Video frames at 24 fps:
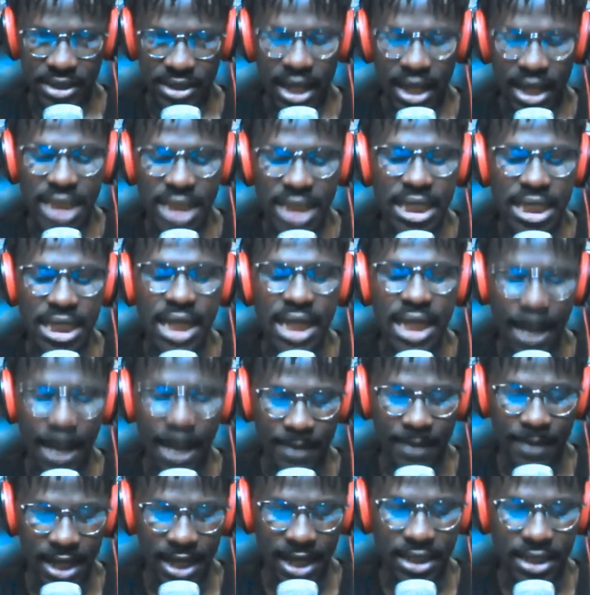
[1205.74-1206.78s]
I started
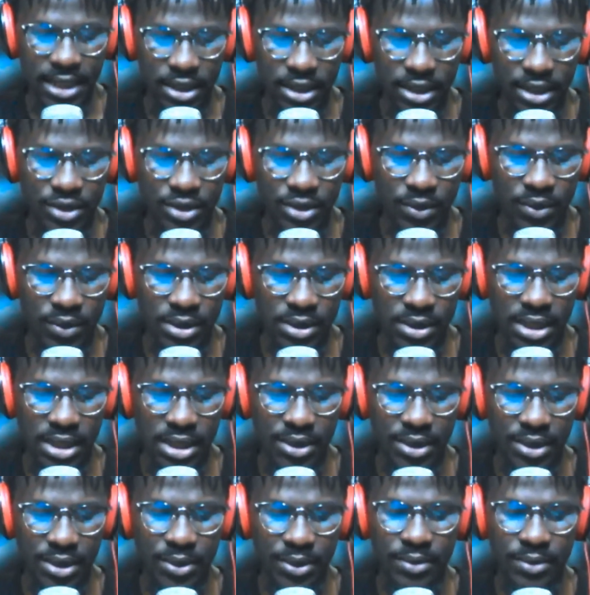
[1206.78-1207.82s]
applying the little ones I
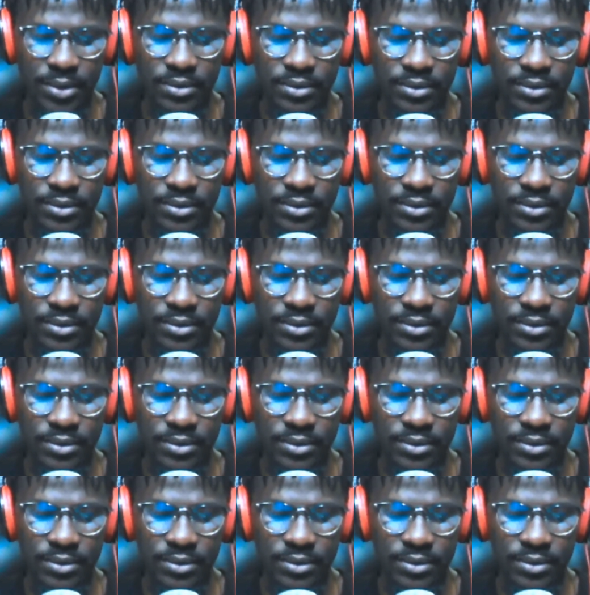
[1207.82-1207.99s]
know.